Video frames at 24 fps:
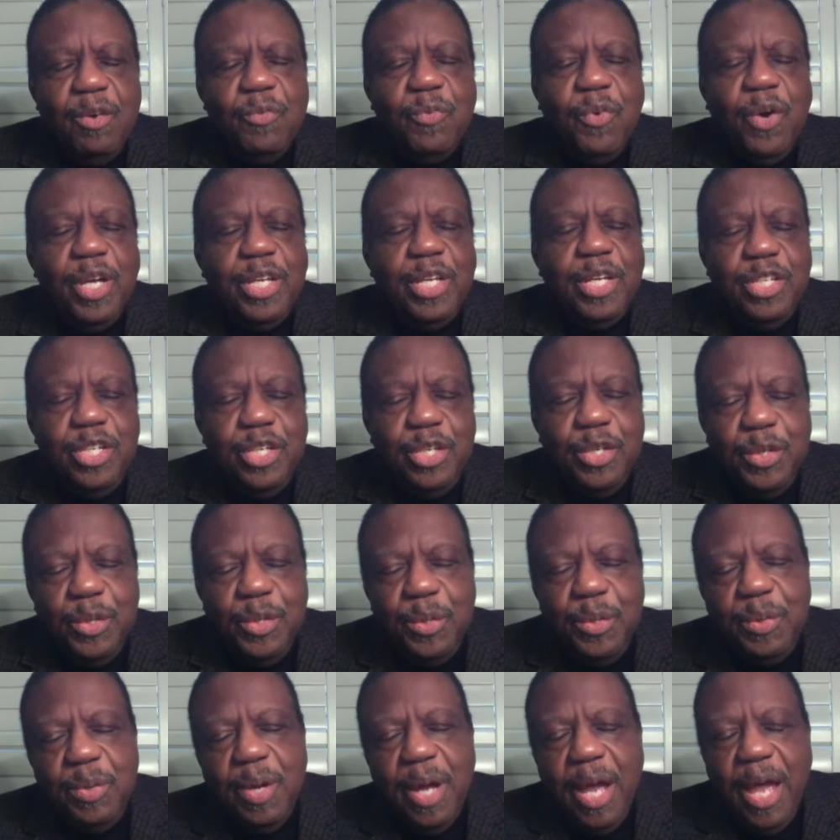for
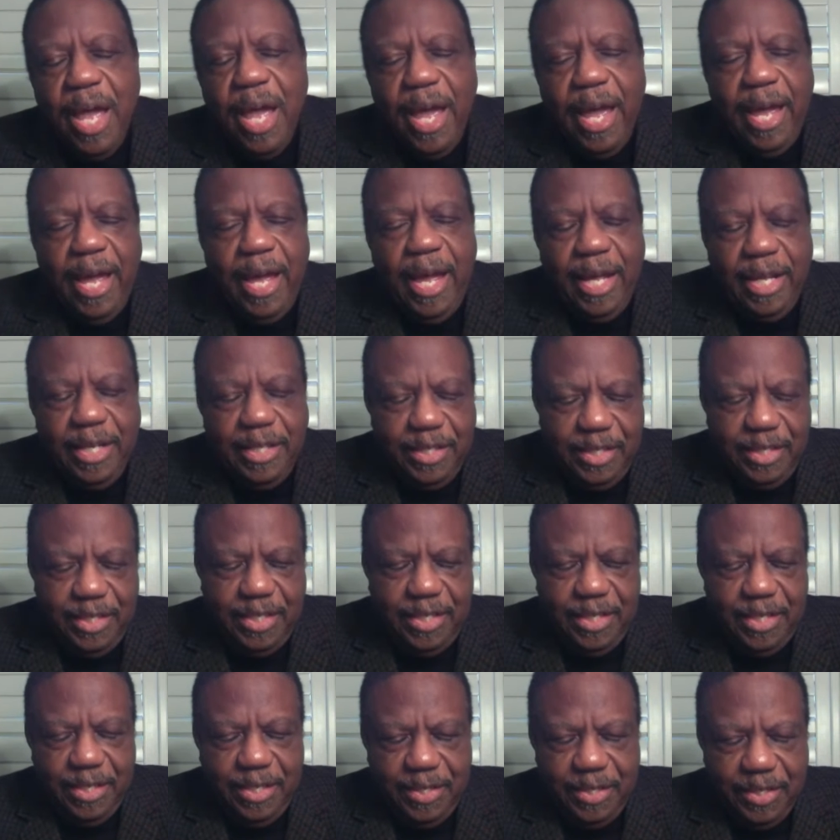you had
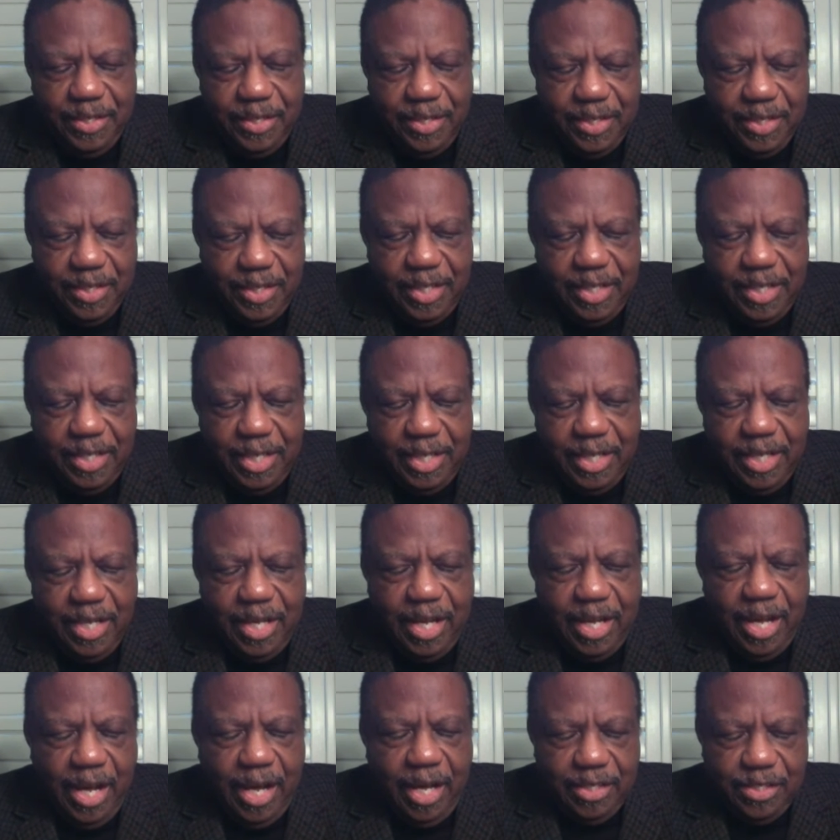
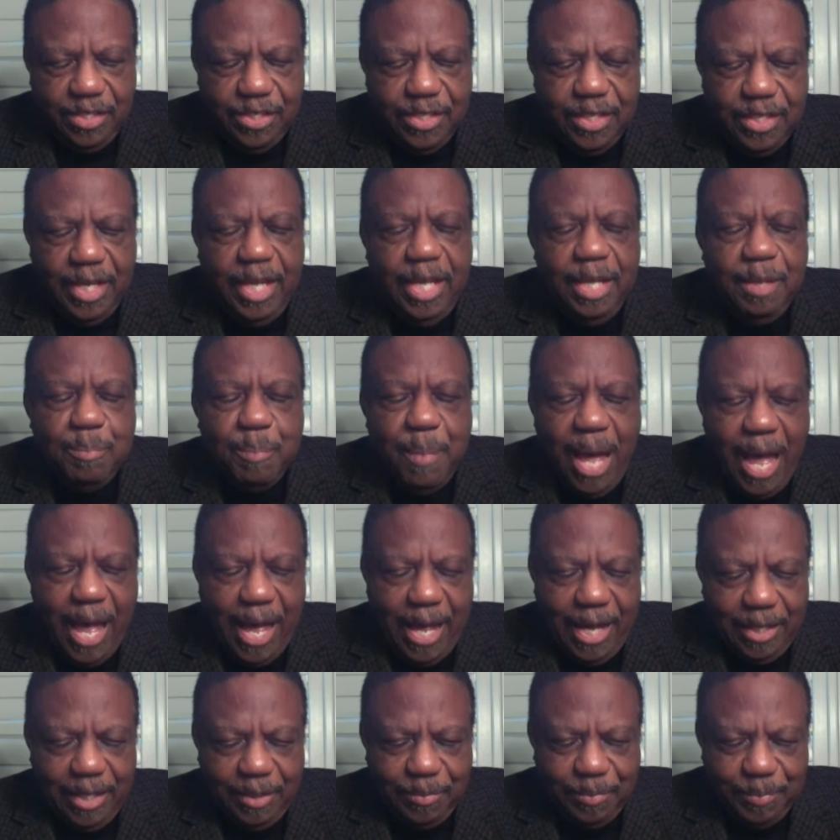us in
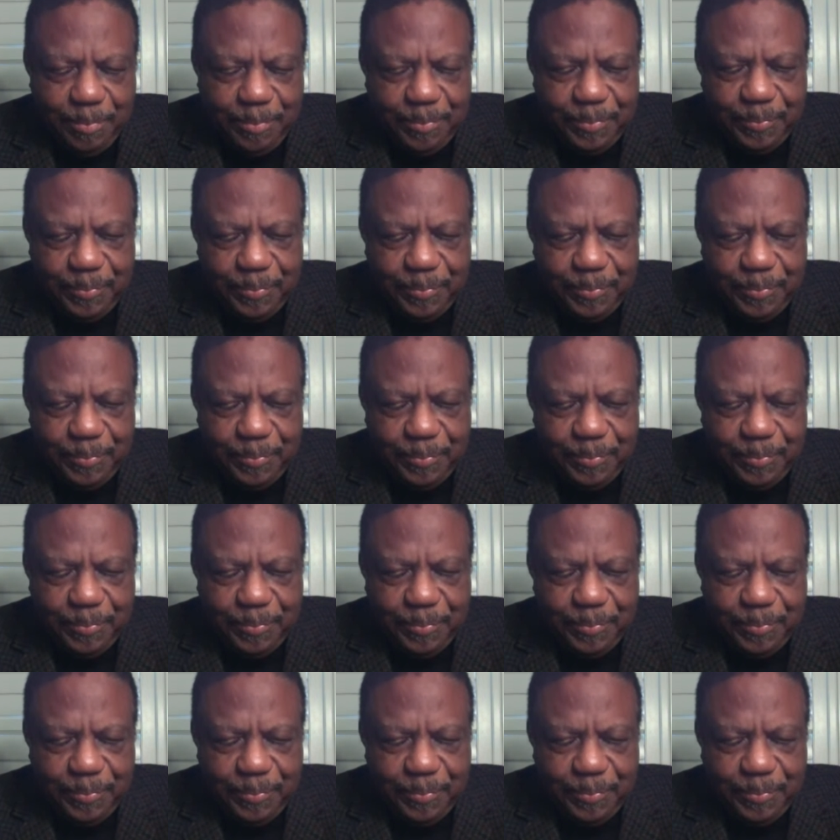mind.